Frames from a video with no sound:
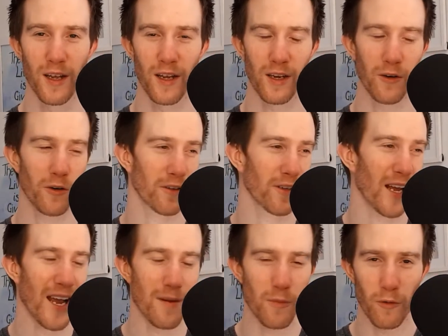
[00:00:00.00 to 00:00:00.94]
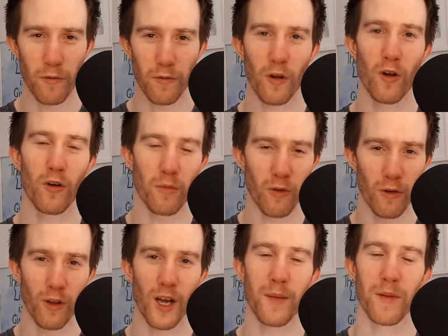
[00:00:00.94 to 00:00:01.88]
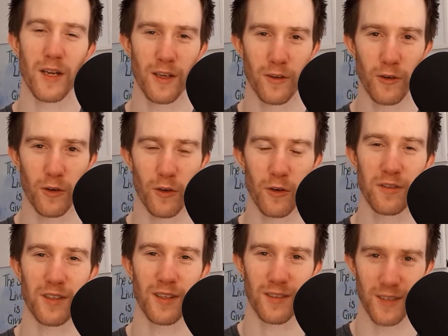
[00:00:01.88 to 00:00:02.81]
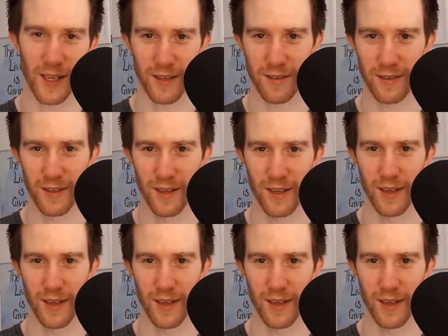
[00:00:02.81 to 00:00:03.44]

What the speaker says: in order to add more flow, more alignment into your success.